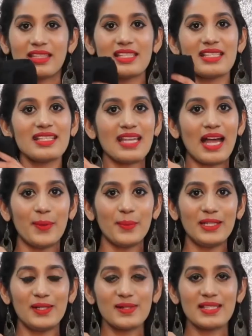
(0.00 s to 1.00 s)
This is
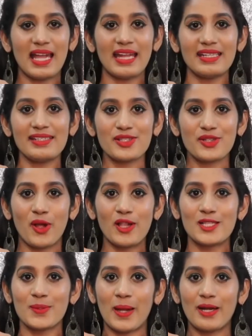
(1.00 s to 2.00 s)
how it looks, and it is
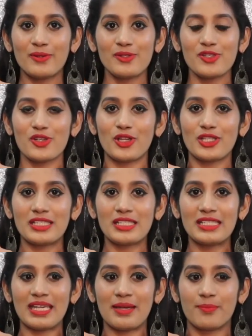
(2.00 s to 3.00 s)
called Swaron
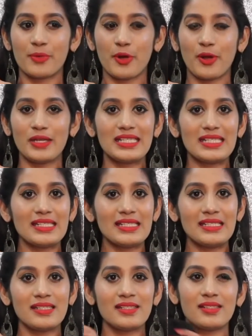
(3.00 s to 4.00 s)
Georgette
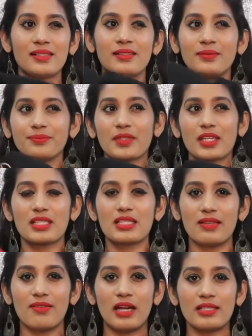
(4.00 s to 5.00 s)
Embroidered
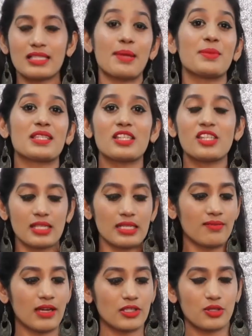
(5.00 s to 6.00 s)
semi-stitched
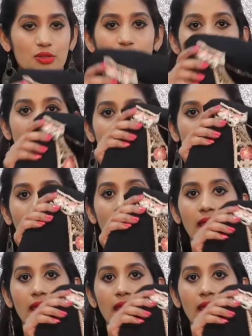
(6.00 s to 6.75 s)
Salwar suit,